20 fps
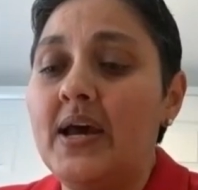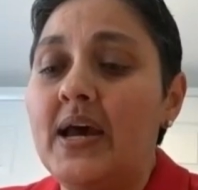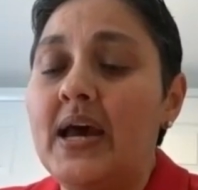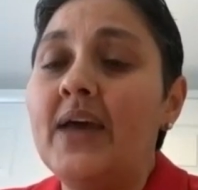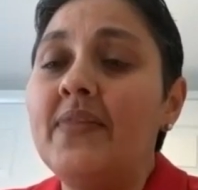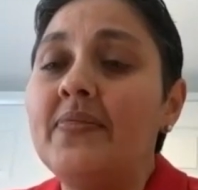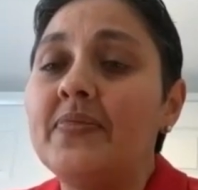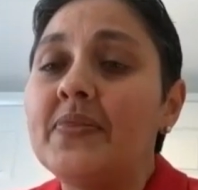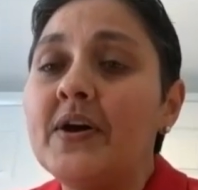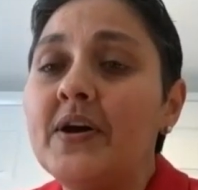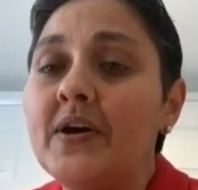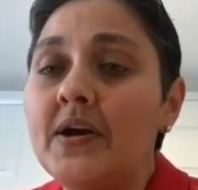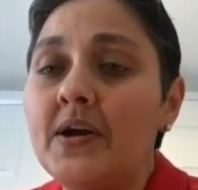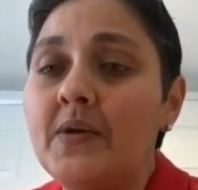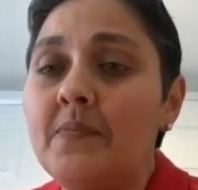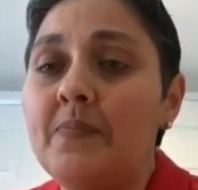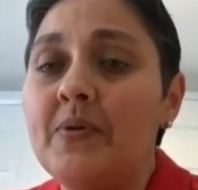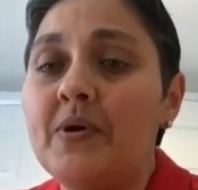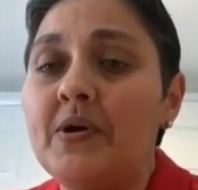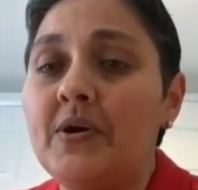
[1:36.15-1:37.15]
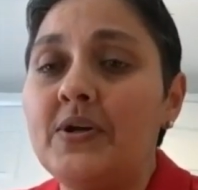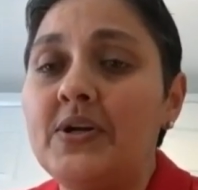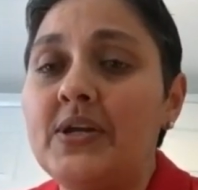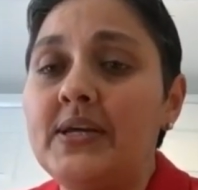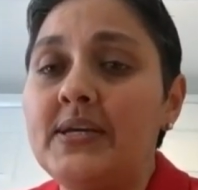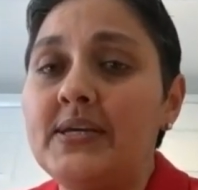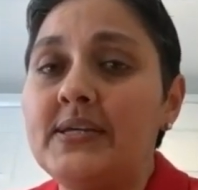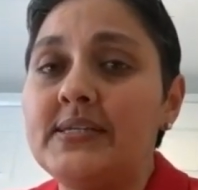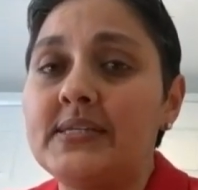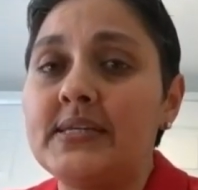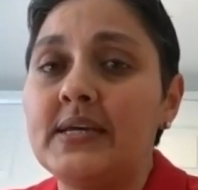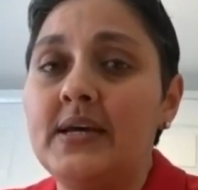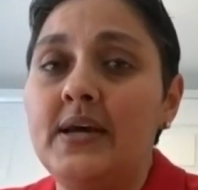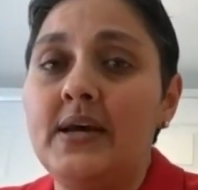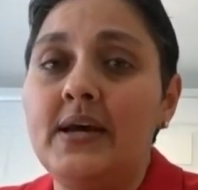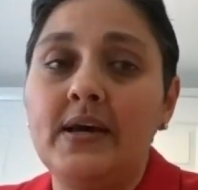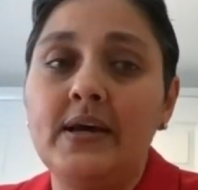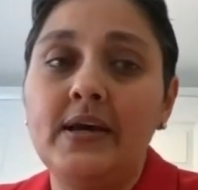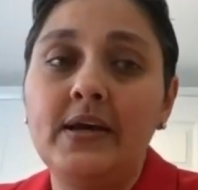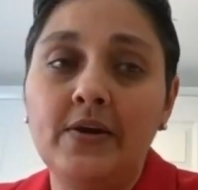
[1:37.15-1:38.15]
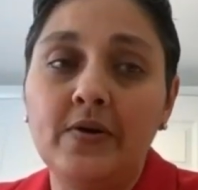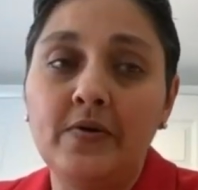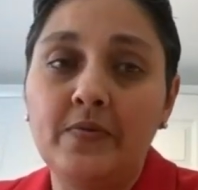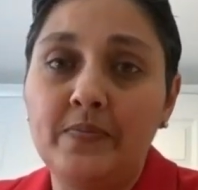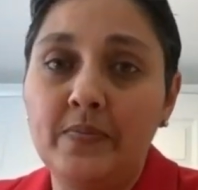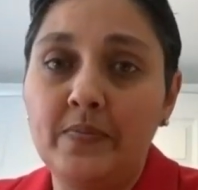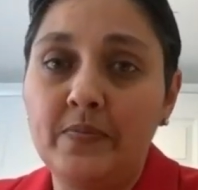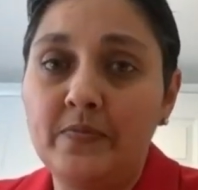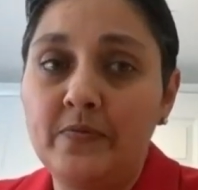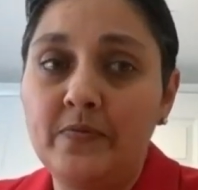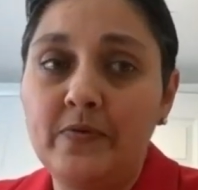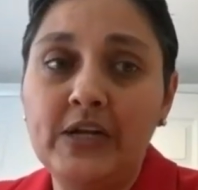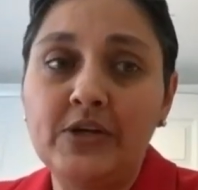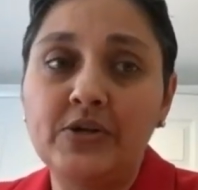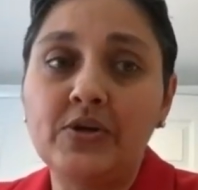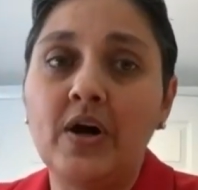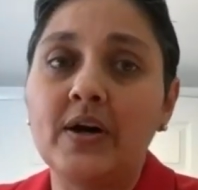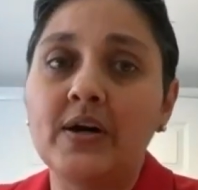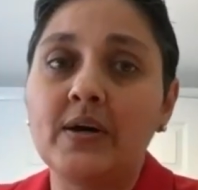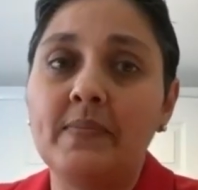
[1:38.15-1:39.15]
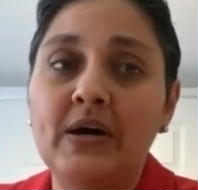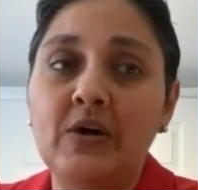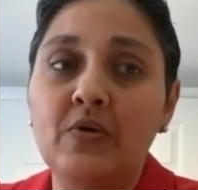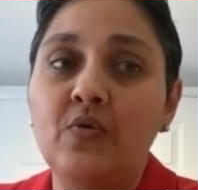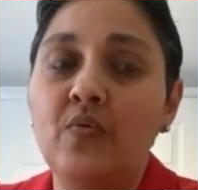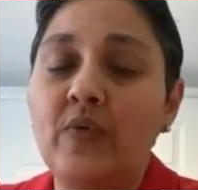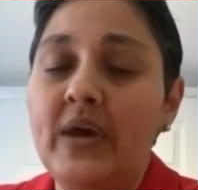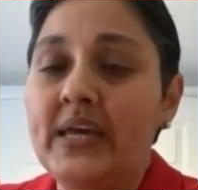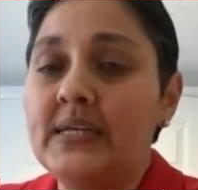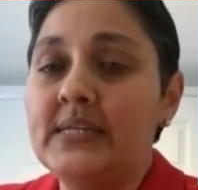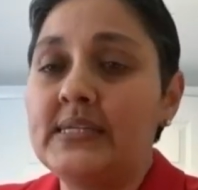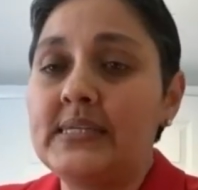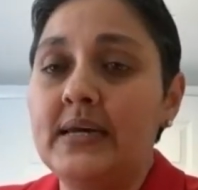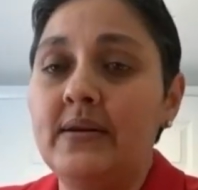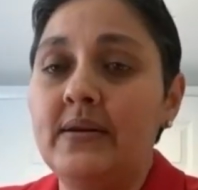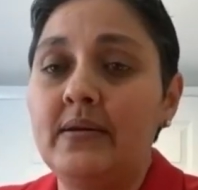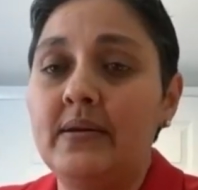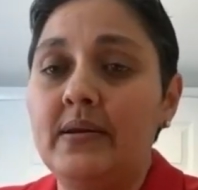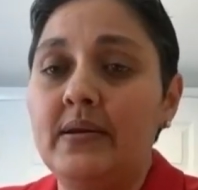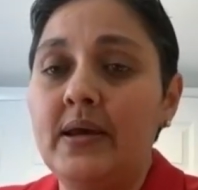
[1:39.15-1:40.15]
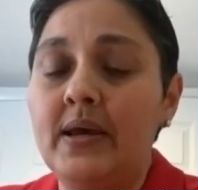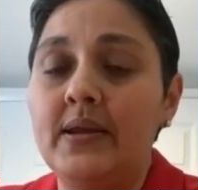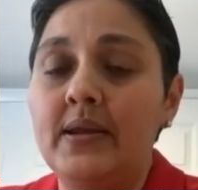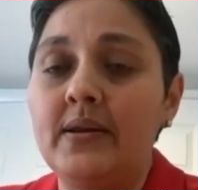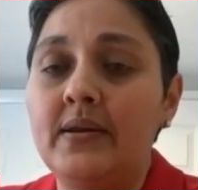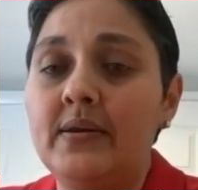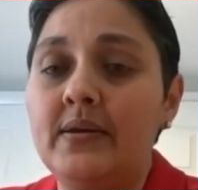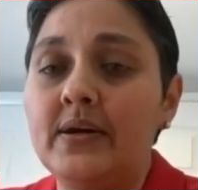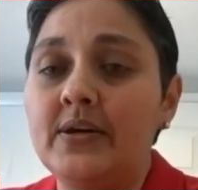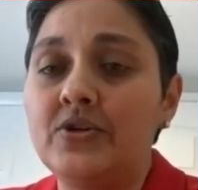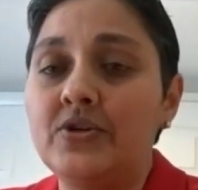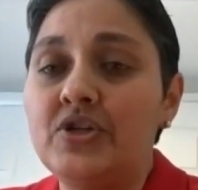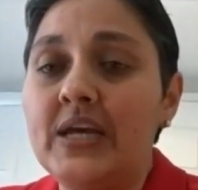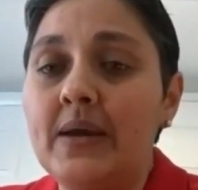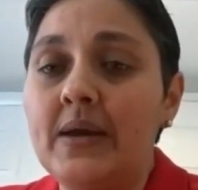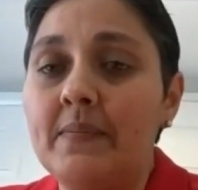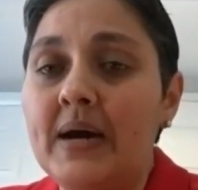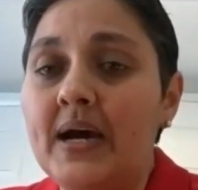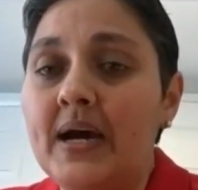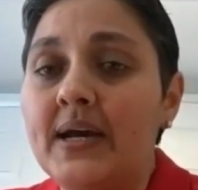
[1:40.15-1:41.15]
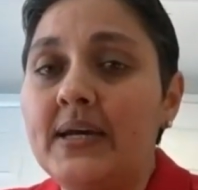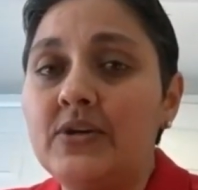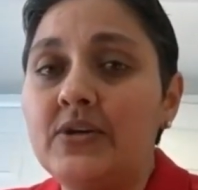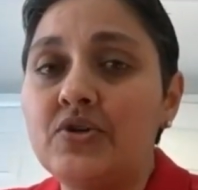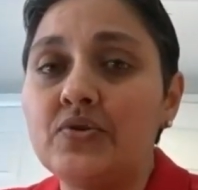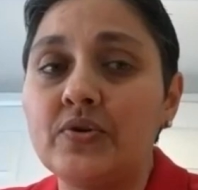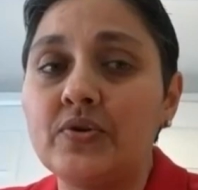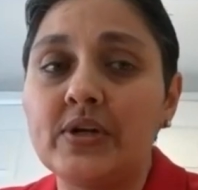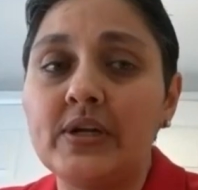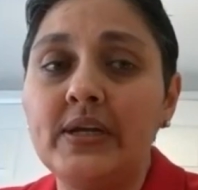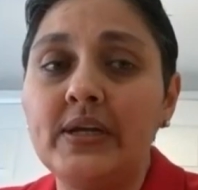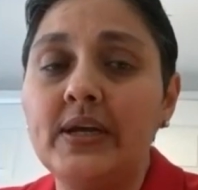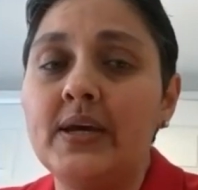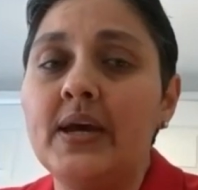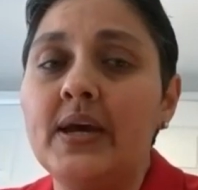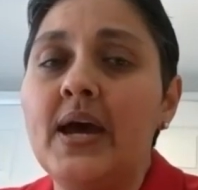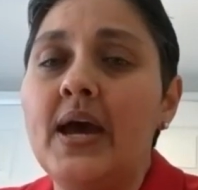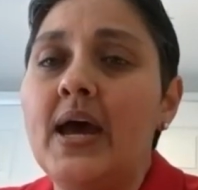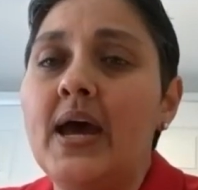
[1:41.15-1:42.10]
And third part is, you know, we'll talk about wings and, and uh, GMI shortly.